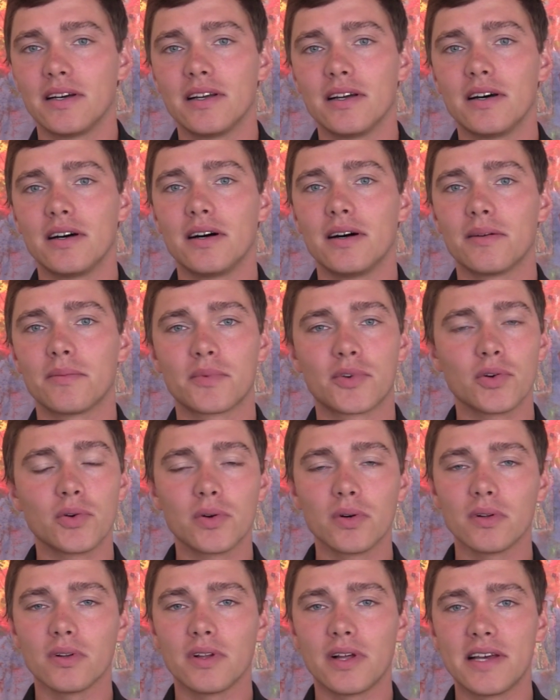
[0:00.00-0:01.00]
Uh,
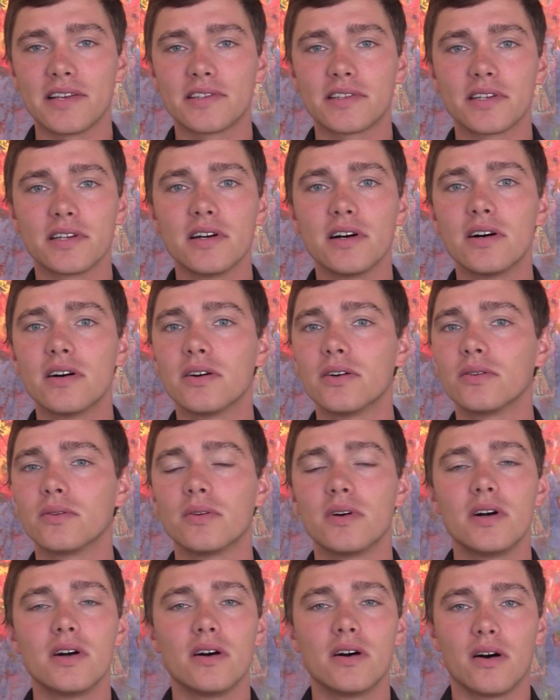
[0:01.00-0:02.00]
Google
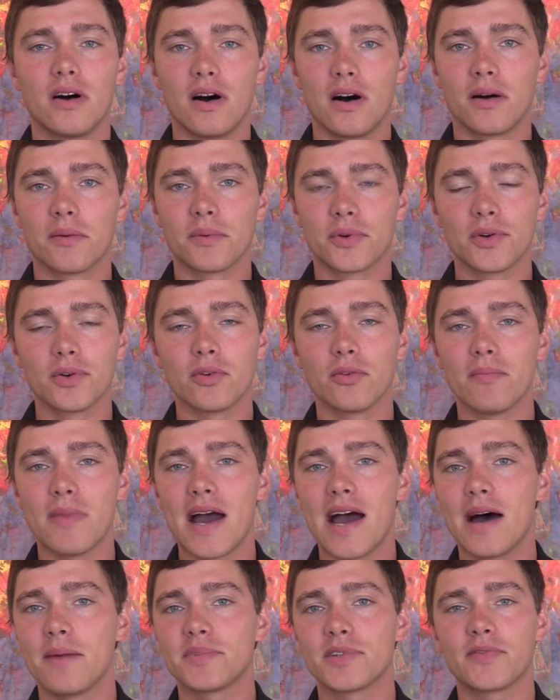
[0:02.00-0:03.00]
SEO, uh, Google
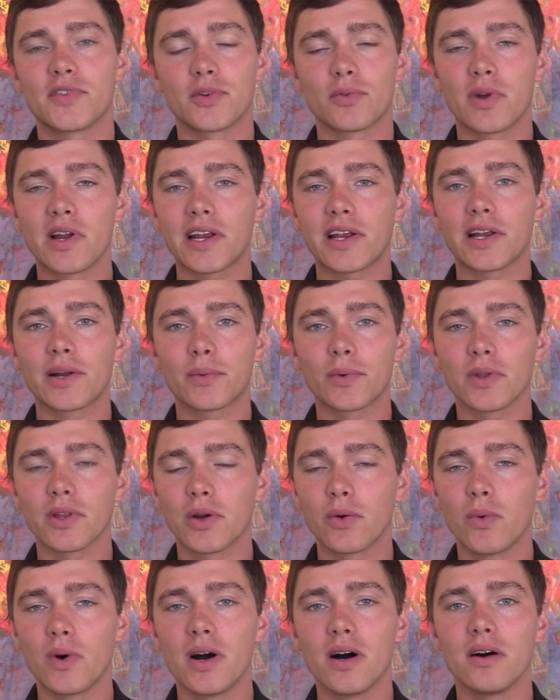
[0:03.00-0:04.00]
Maps, if you're ranking really
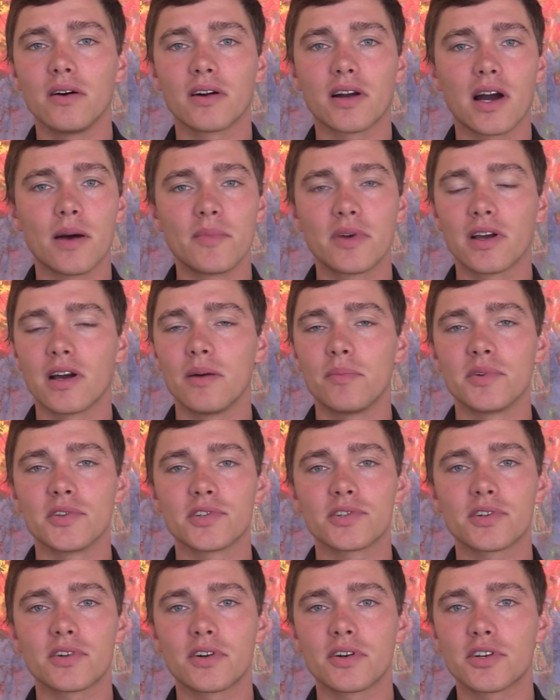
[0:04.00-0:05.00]
well and coming up in
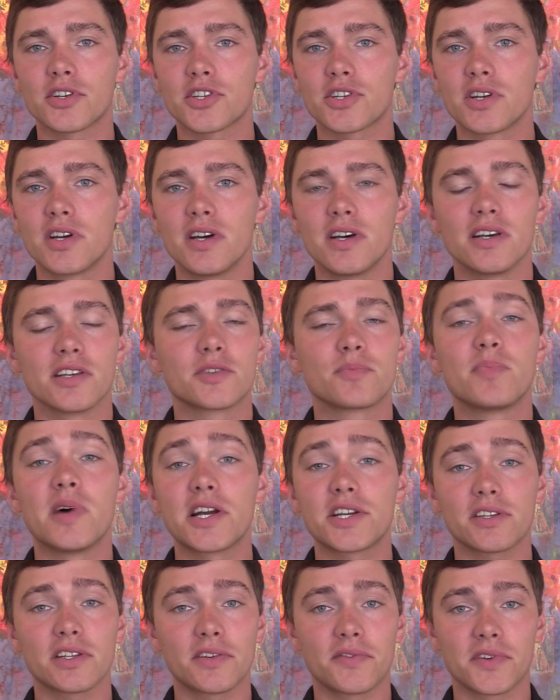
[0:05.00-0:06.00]
search,
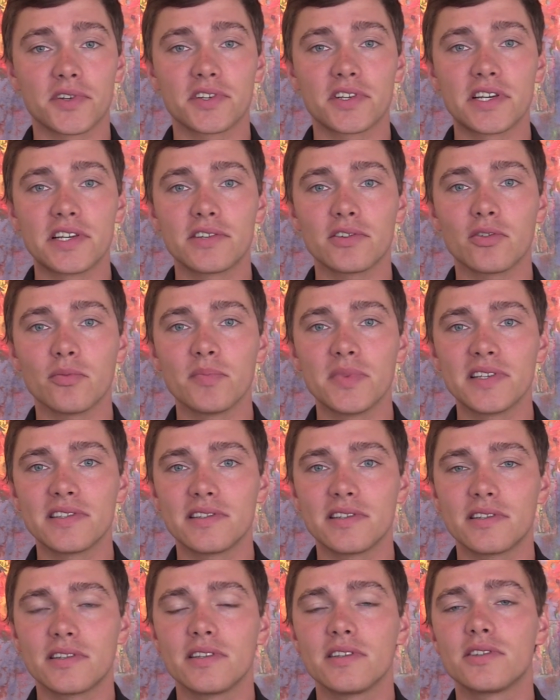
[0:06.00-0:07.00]
especially for seasonal
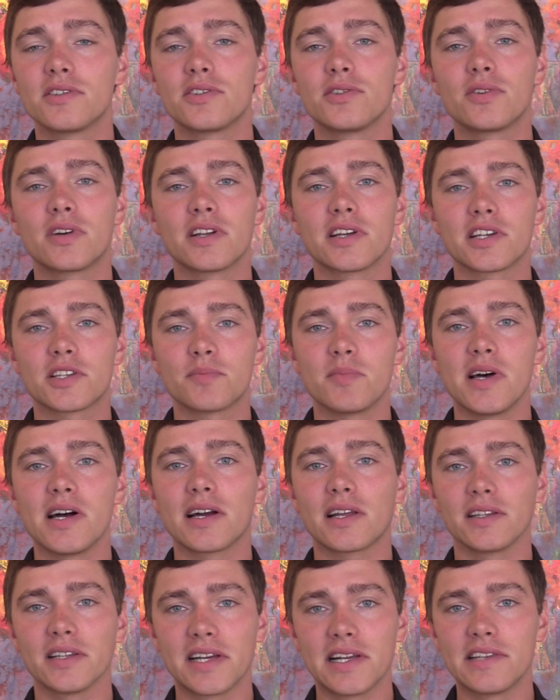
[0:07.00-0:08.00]
businesses, you can
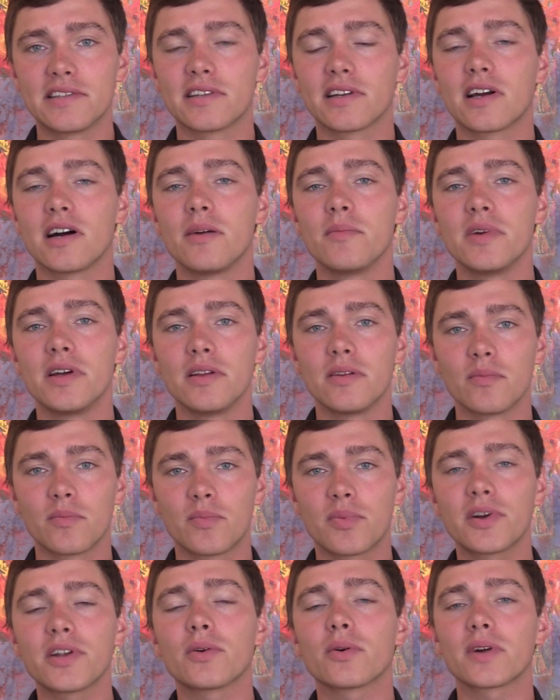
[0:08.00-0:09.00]
expect leads to come in
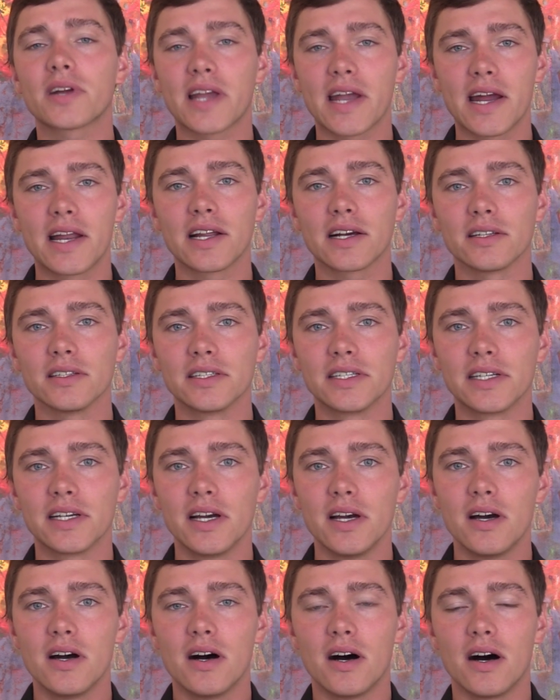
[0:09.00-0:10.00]
pretty organically
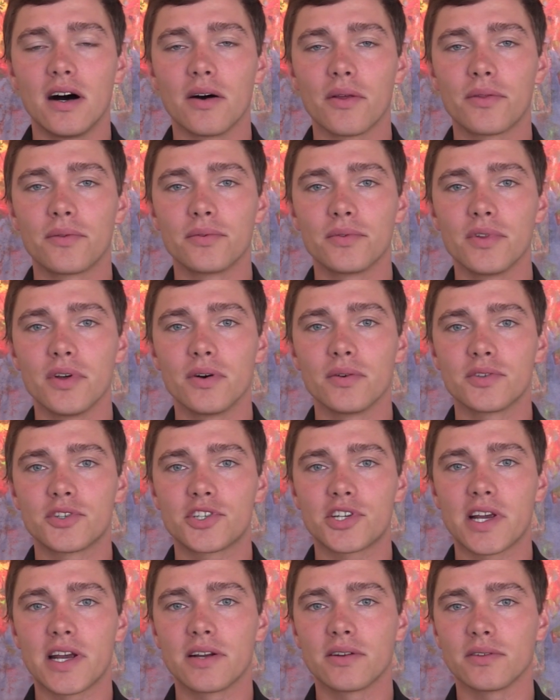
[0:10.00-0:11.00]
uh, through those
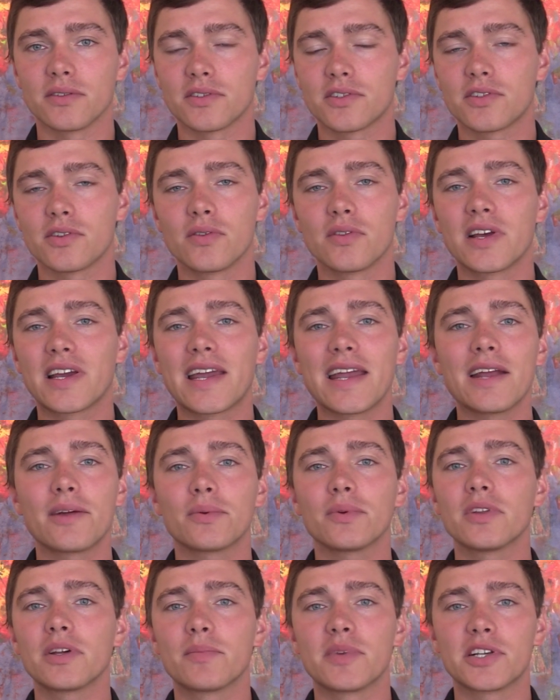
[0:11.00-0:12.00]
channels. So they can't
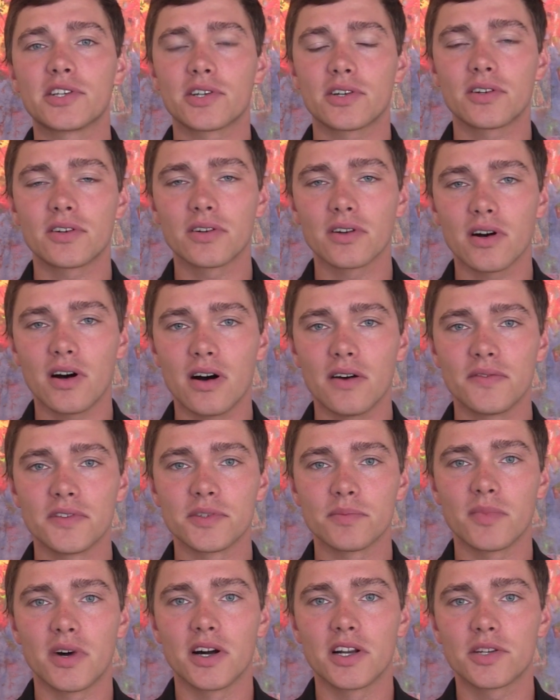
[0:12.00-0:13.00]
really be turned off
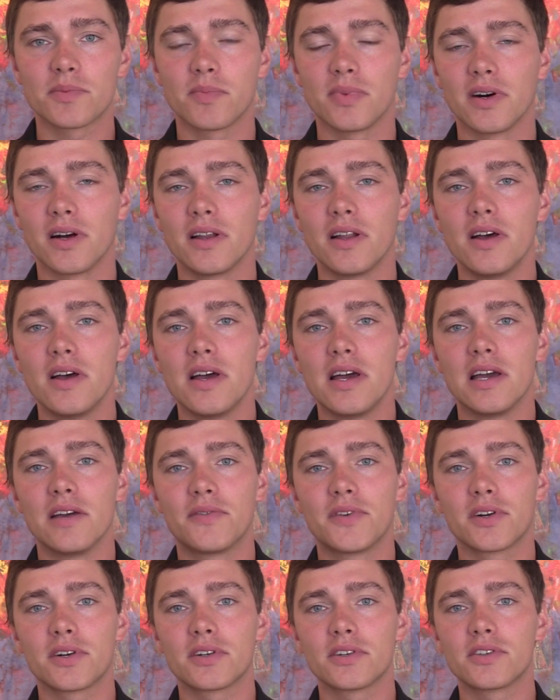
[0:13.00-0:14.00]
as much. But
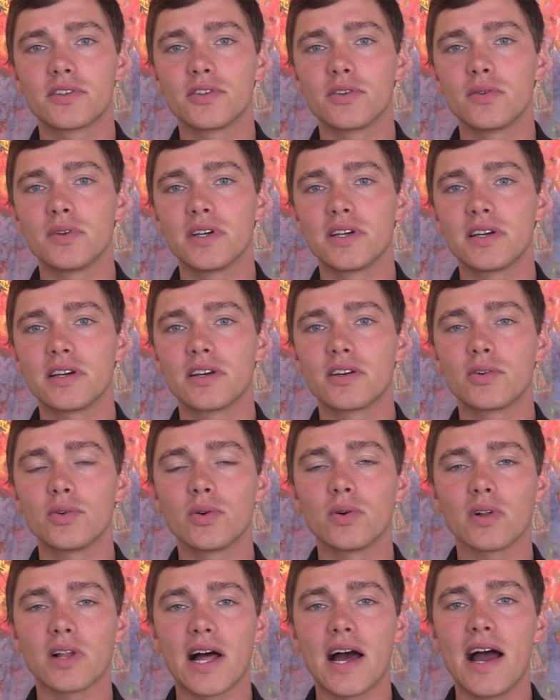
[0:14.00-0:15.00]
if you're doing
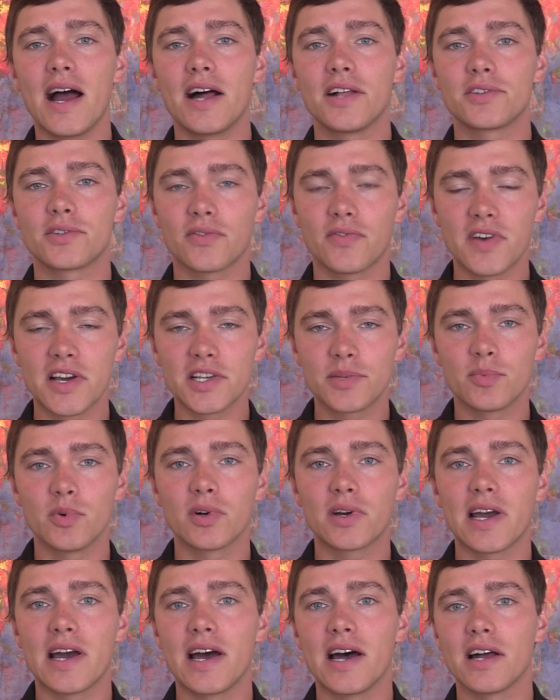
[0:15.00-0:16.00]
Google ads or
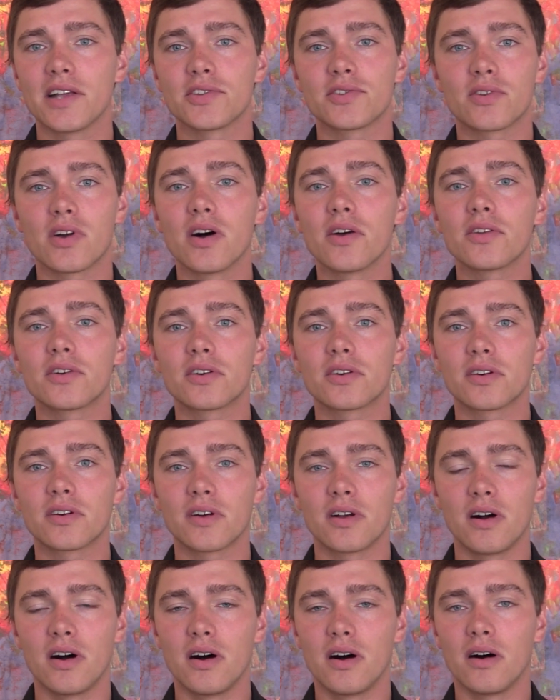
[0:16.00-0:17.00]
Facebook ads or
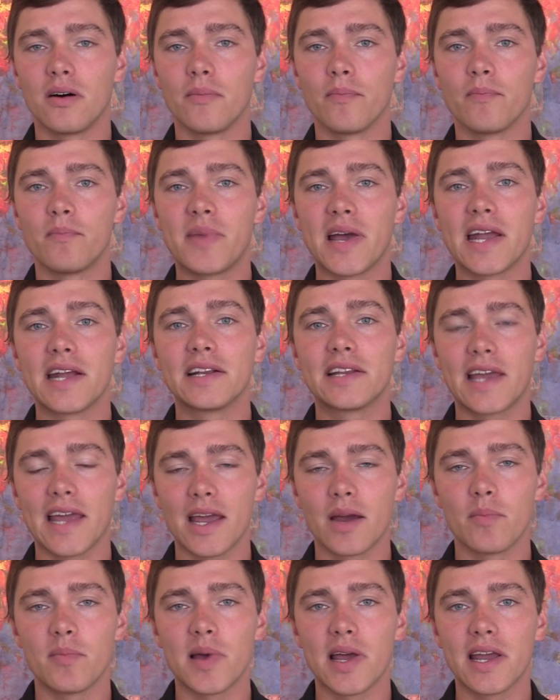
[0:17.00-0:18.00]
other um, paid
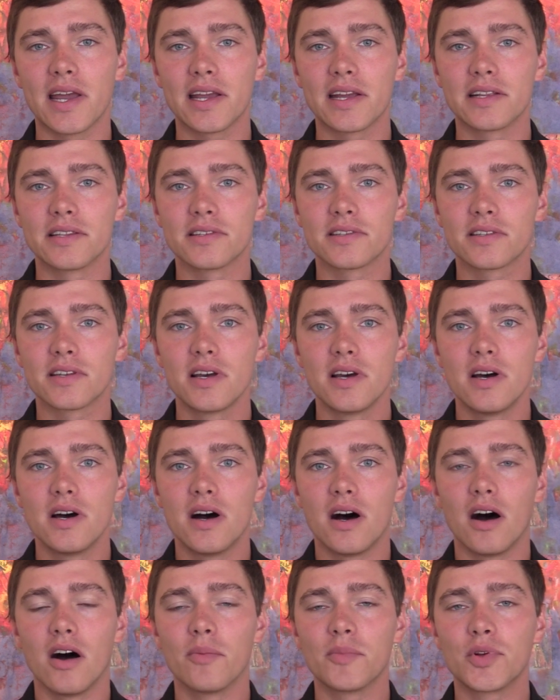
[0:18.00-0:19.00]
campaigns,
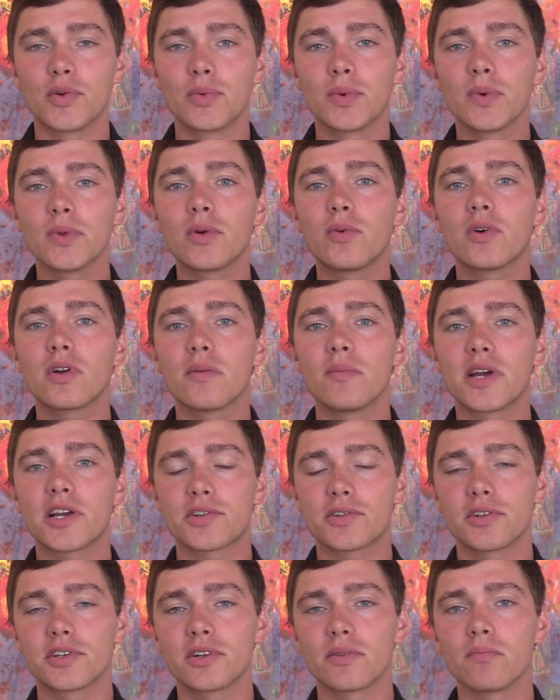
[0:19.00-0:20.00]
um, you really wanna make
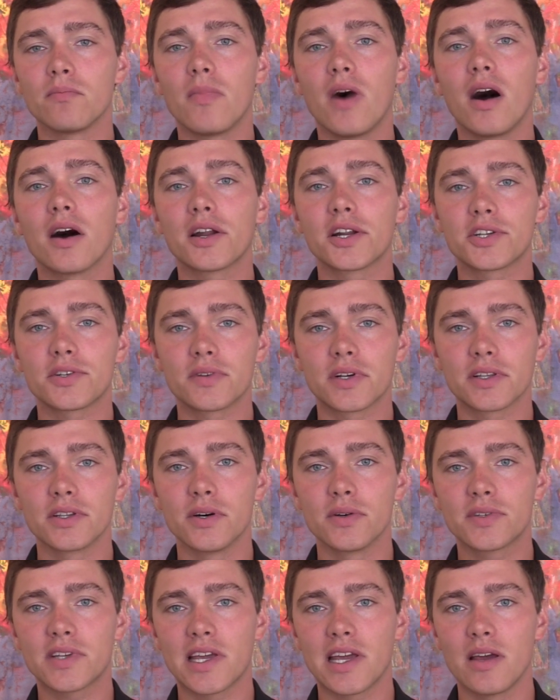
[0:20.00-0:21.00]
sure you're monitoring
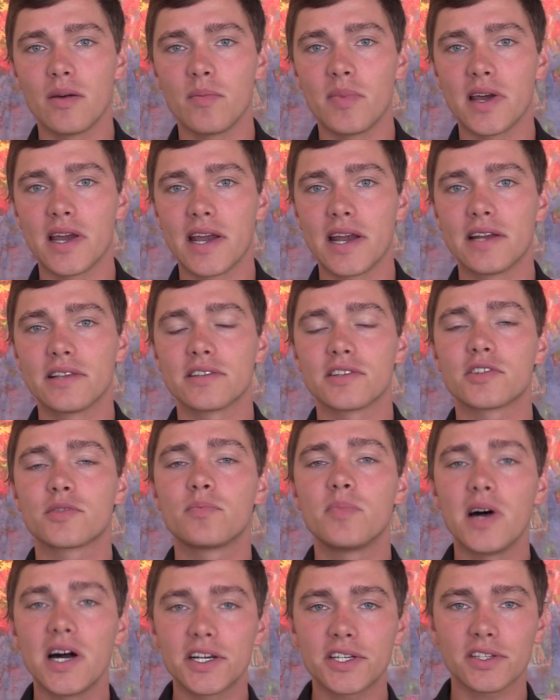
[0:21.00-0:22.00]
those campaigns,
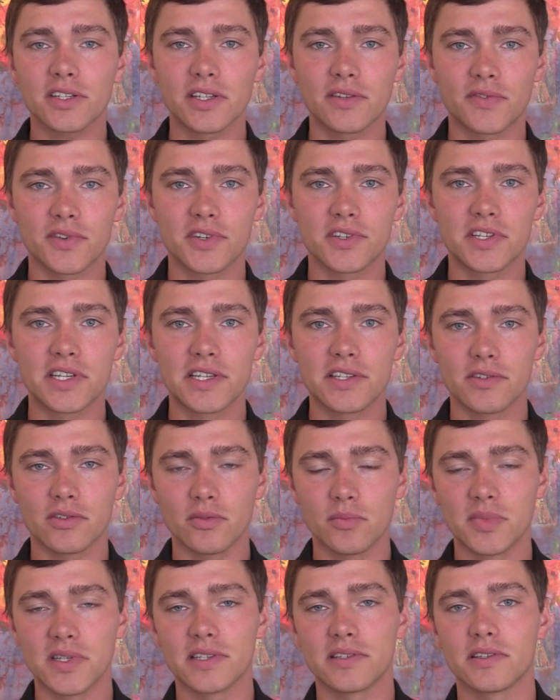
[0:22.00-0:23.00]
especially for
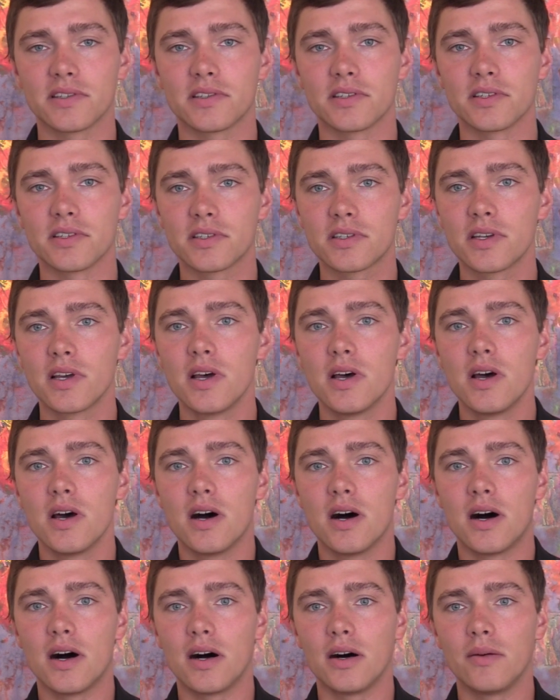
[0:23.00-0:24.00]
seasonal businesses
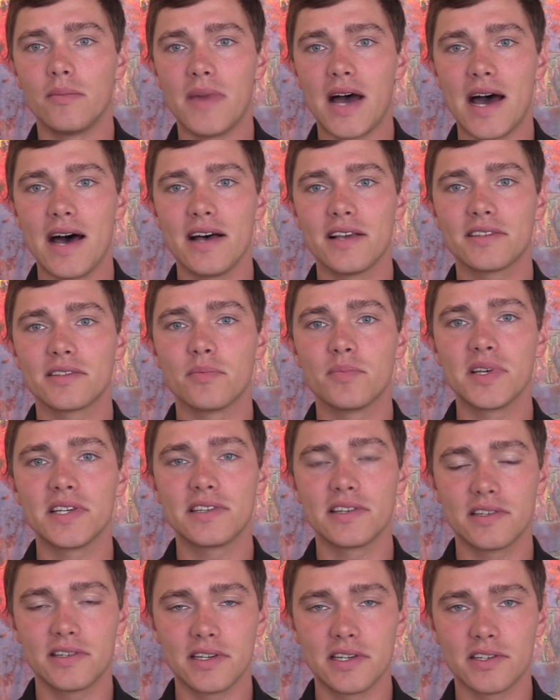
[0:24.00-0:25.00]
um, as the
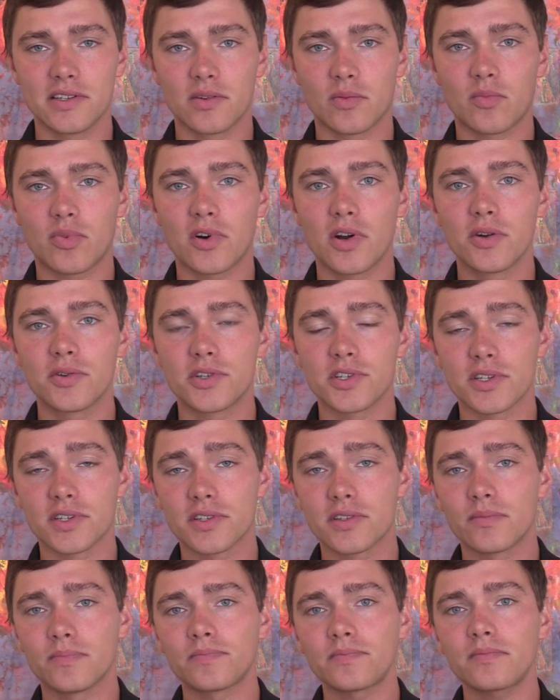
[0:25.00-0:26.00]
busy season
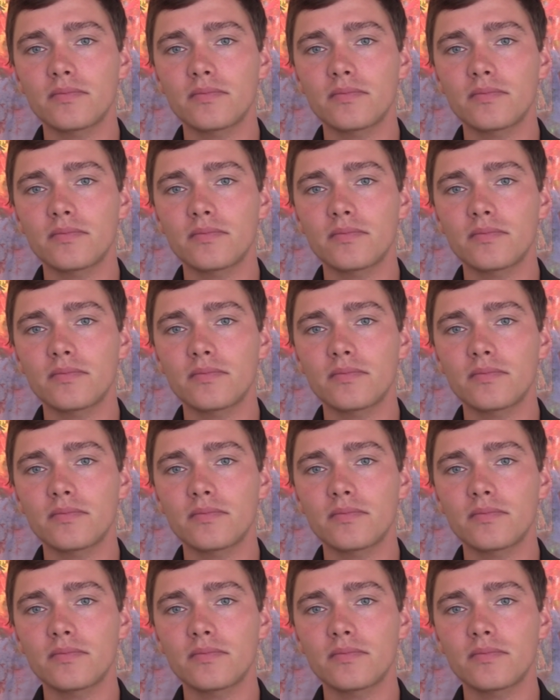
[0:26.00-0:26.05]
approaches